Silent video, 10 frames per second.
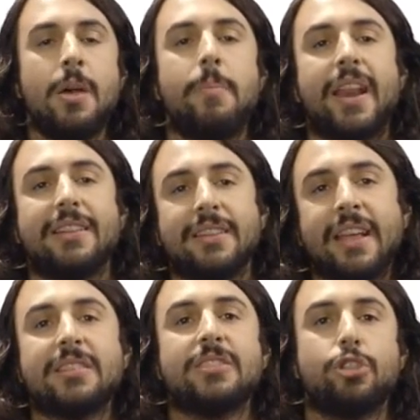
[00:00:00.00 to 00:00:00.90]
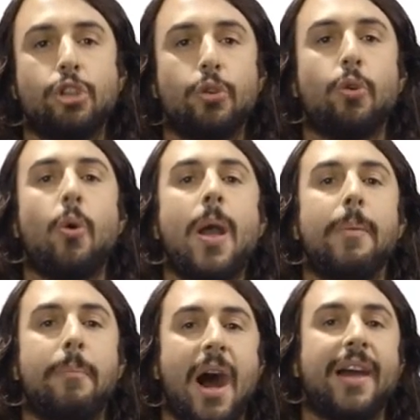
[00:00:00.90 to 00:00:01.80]
but it links two
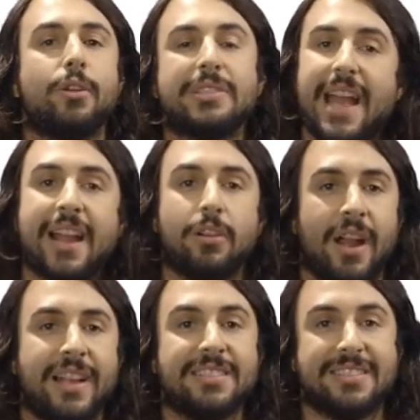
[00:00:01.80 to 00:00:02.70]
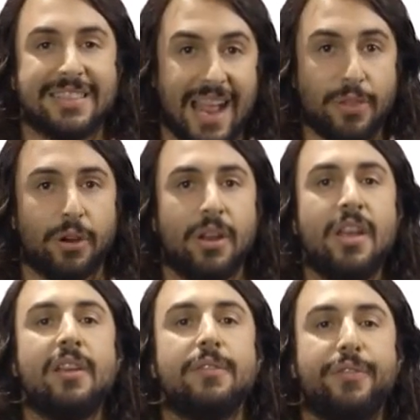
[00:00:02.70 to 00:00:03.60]
monosaccharides together
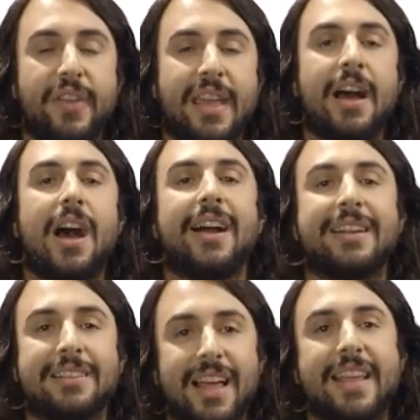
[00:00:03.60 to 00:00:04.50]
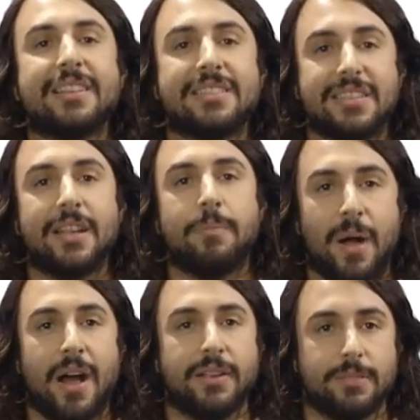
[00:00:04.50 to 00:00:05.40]
via a glycosidic
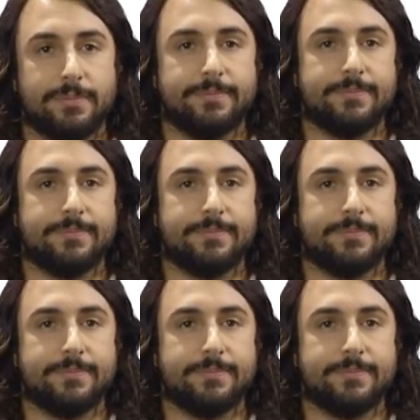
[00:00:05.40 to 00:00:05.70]
bond.